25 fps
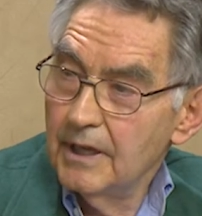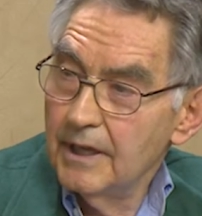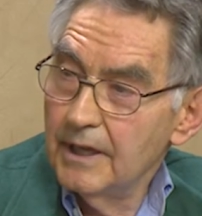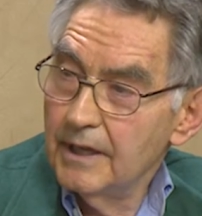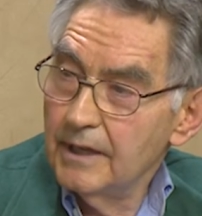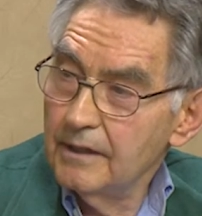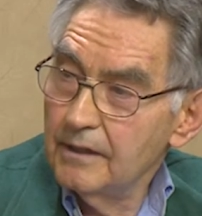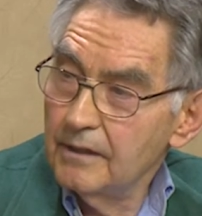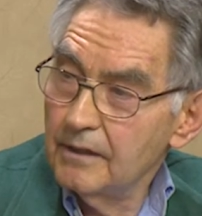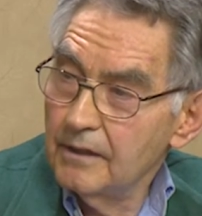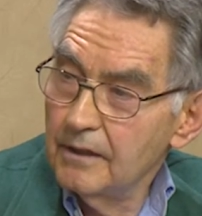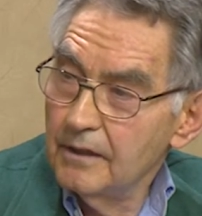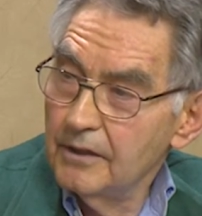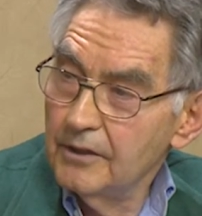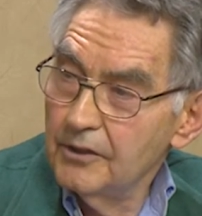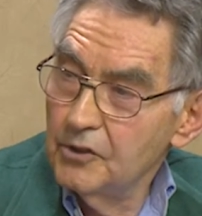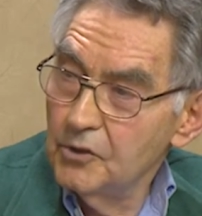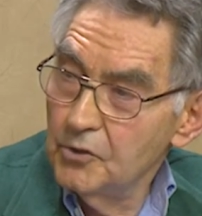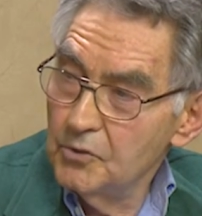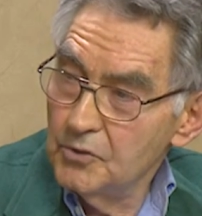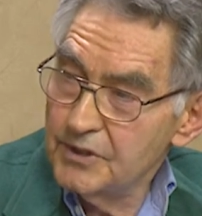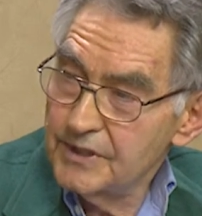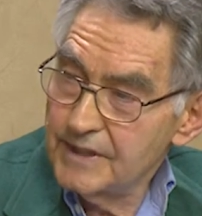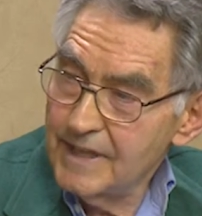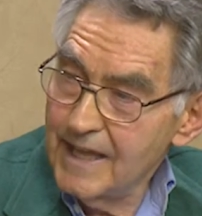and
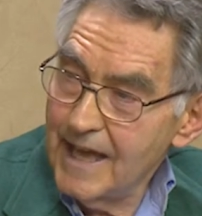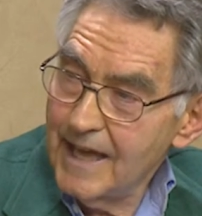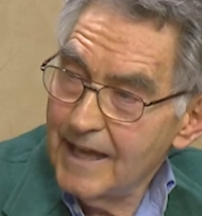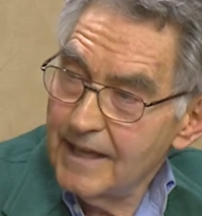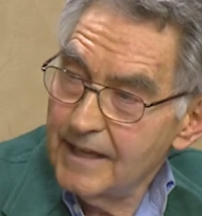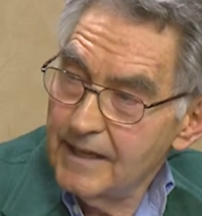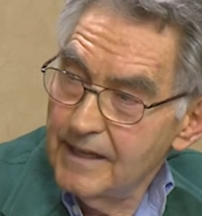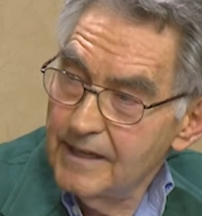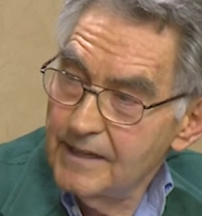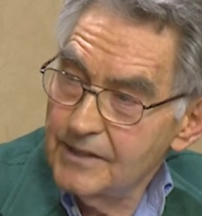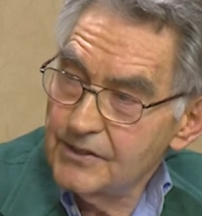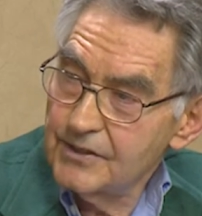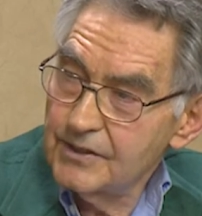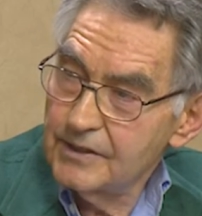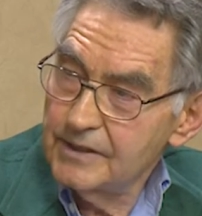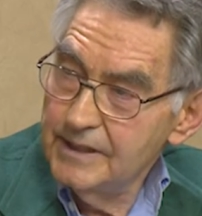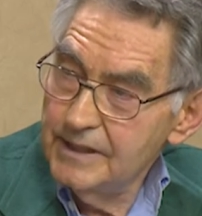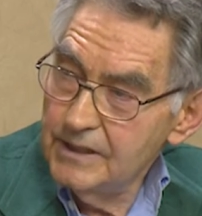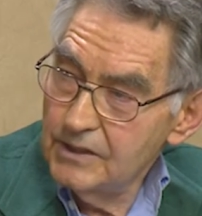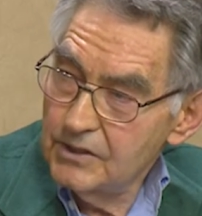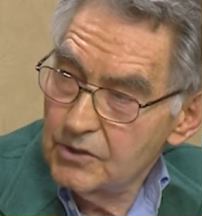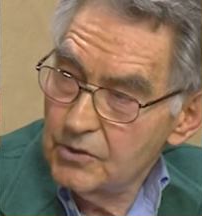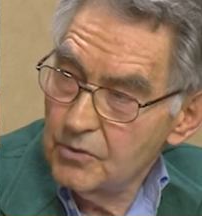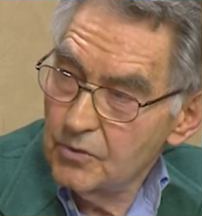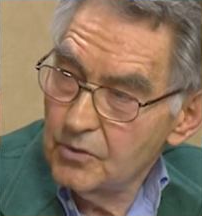use that as a
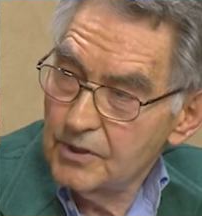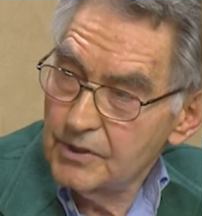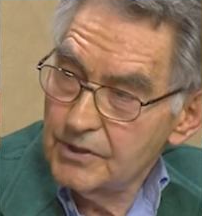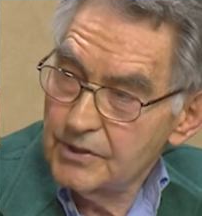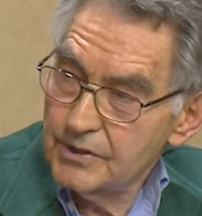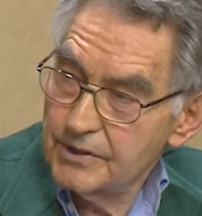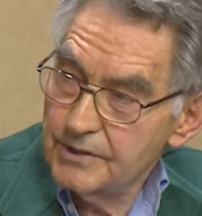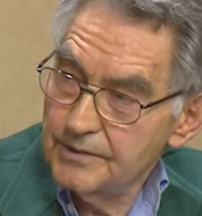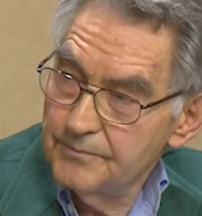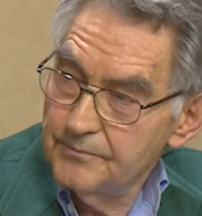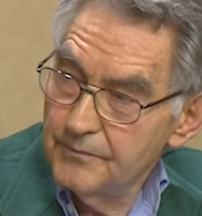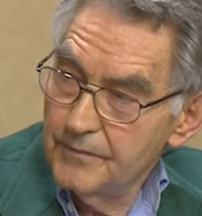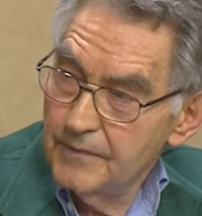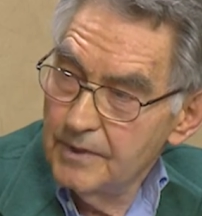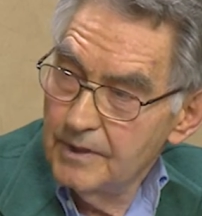heat source.